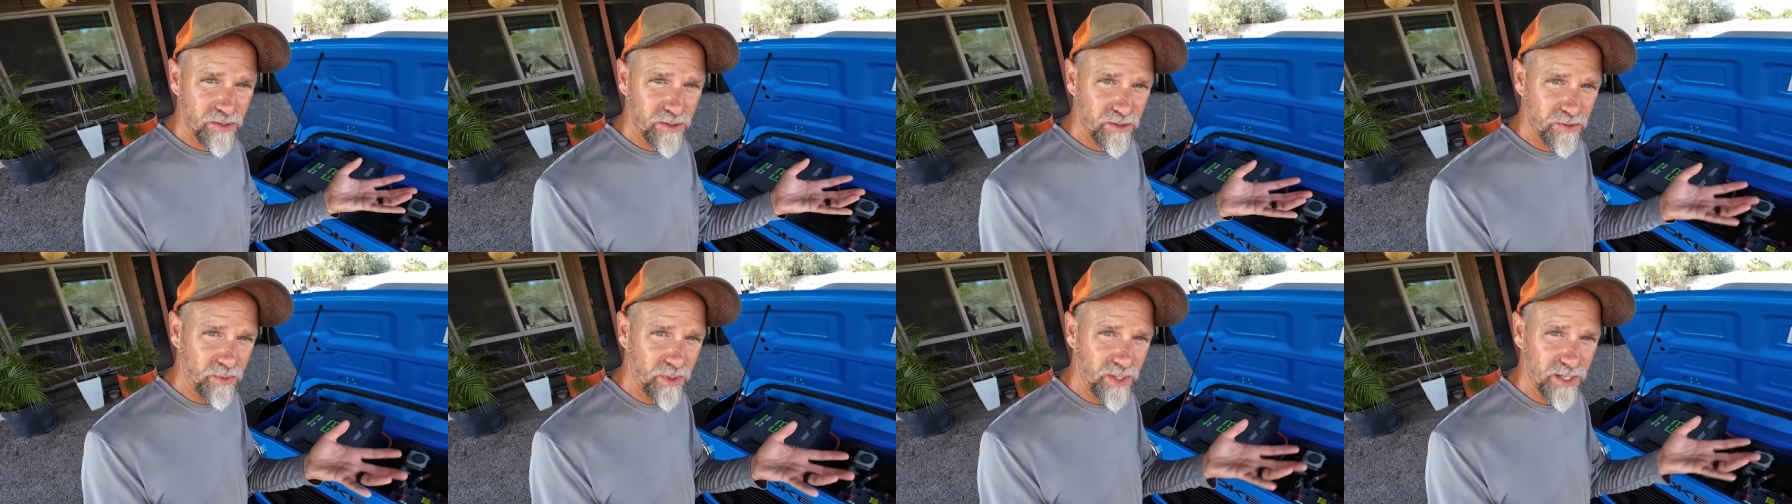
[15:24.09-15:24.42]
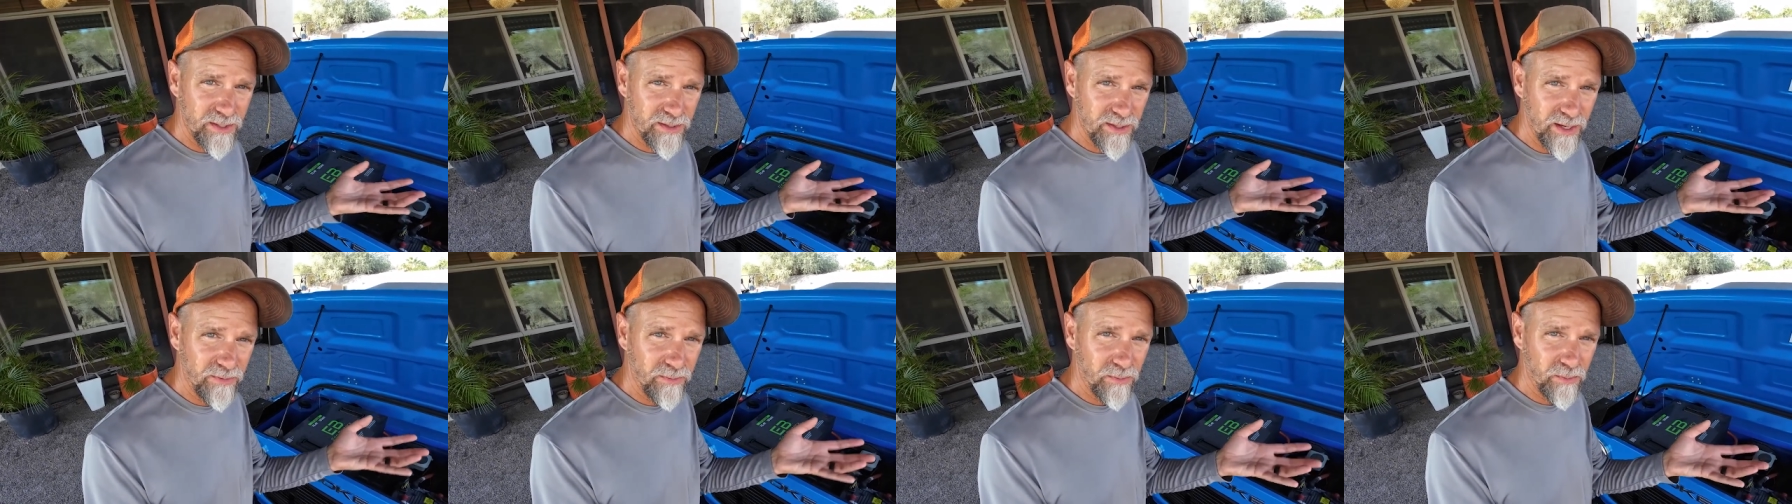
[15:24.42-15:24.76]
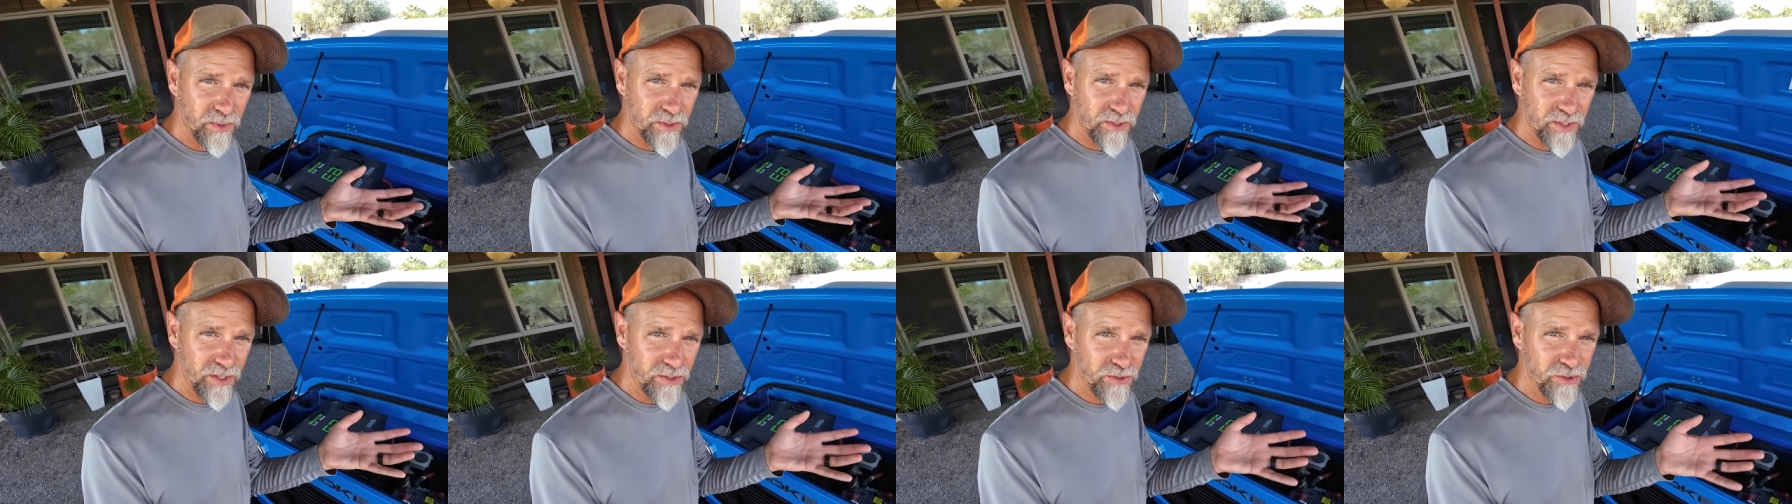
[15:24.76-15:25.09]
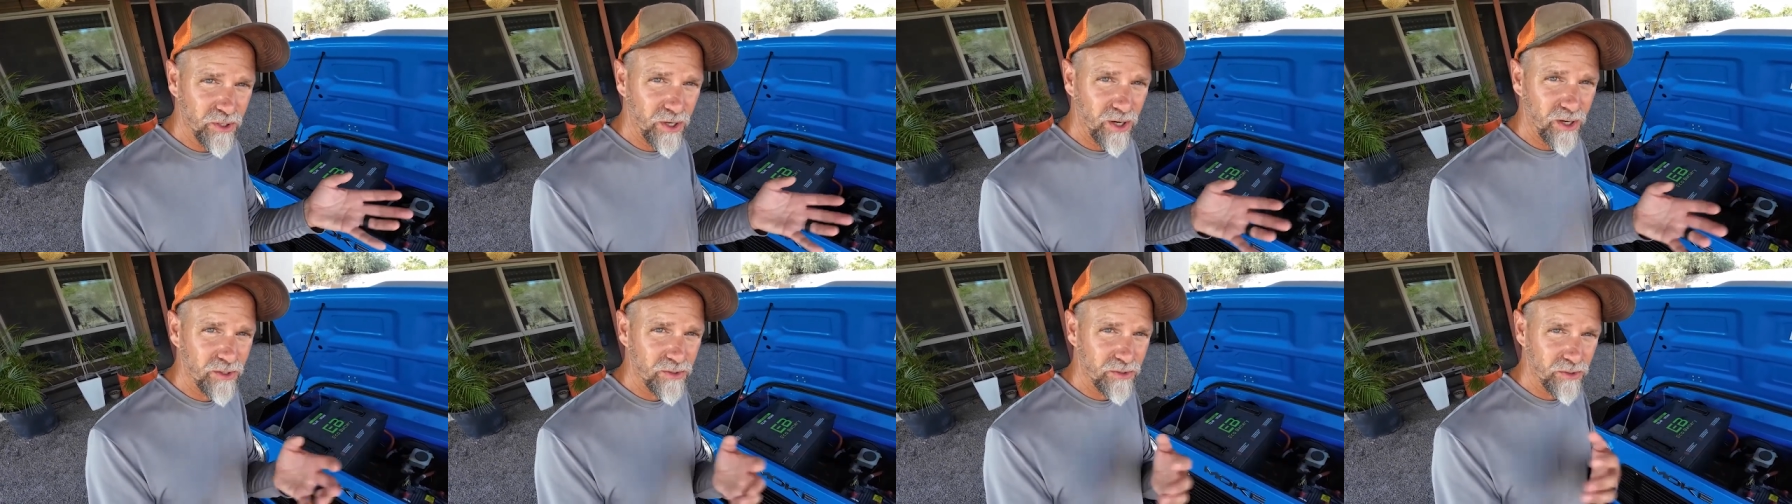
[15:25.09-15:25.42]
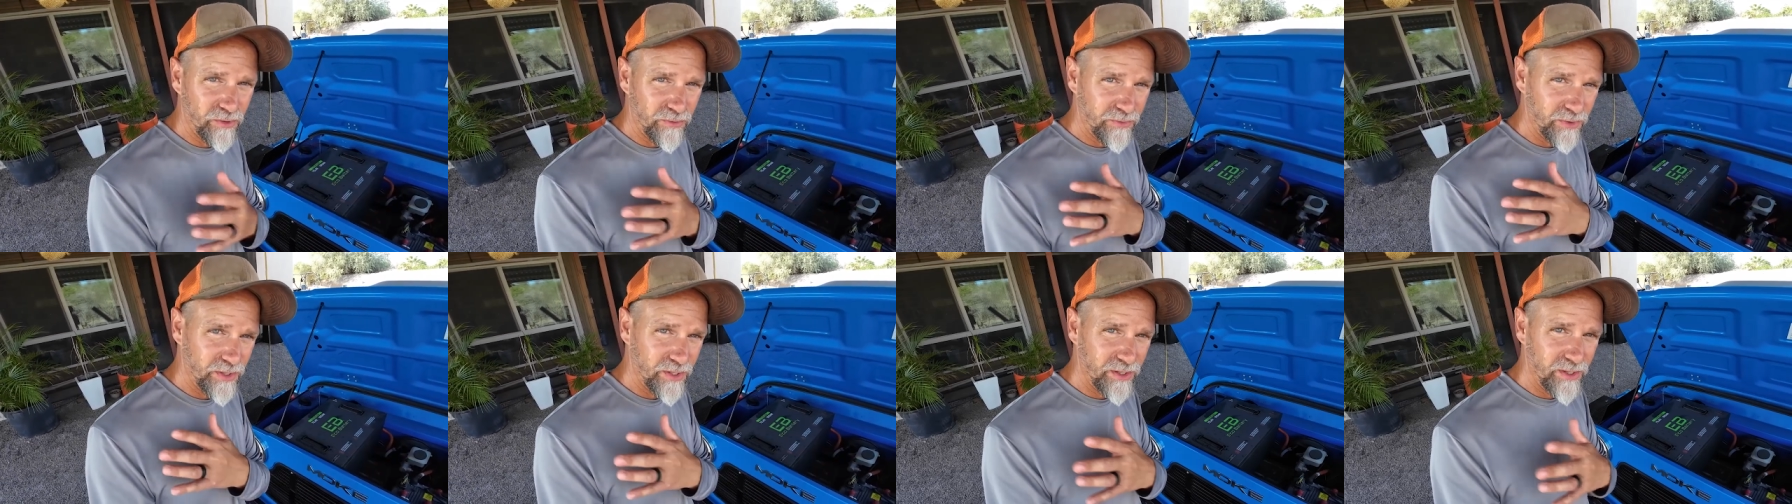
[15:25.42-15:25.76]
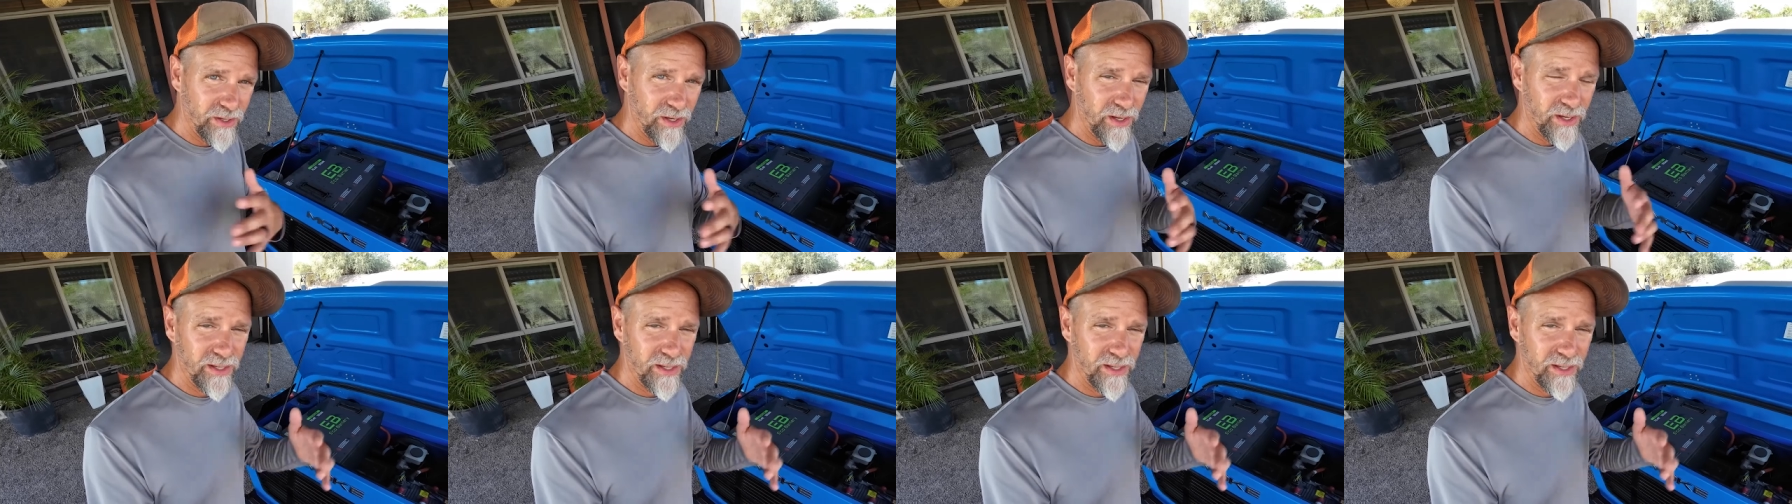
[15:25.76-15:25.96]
27% charge over the